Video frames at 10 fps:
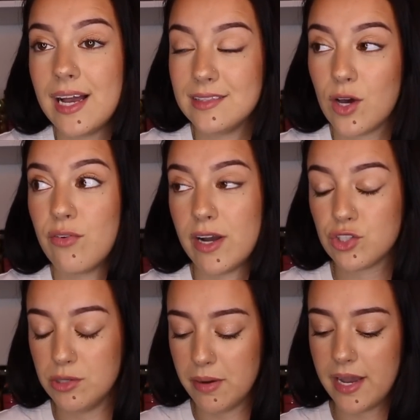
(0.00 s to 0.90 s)
I thought of
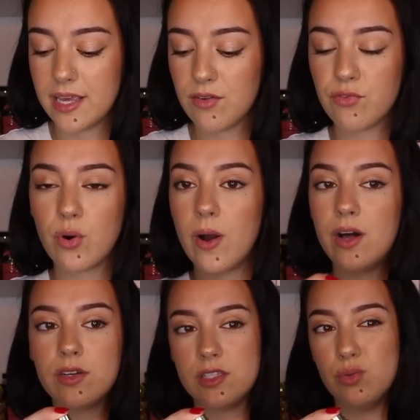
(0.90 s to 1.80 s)
actually buying it for a
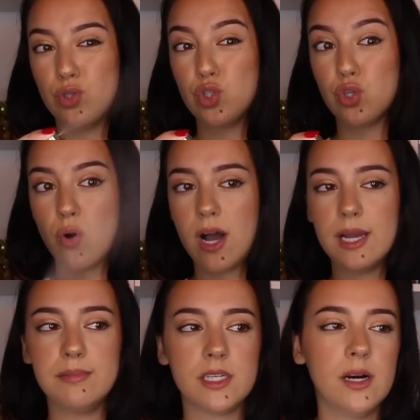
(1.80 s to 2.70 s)
while because it was so
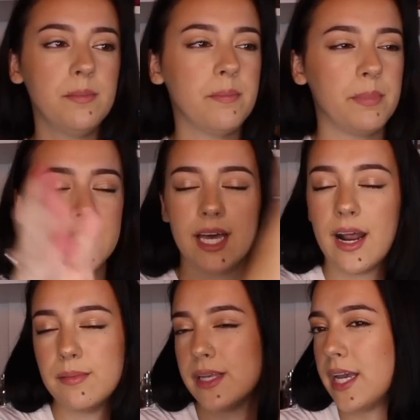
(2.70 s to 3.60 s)
hyped up. But then
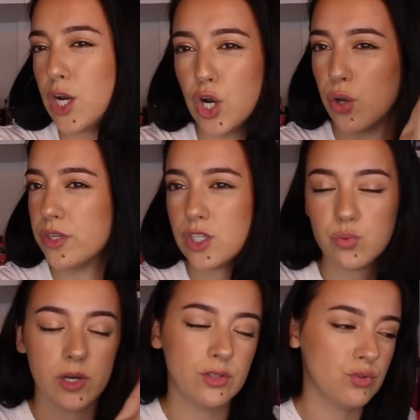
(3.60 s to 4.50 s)
I'm like, no, this is
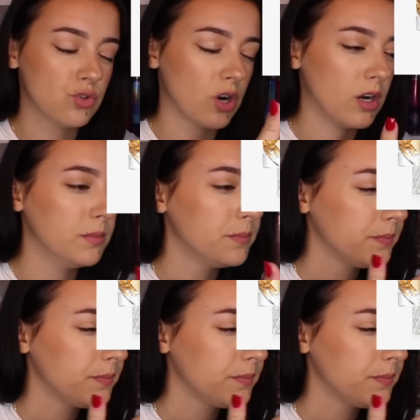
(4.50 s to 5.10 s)
way too strong.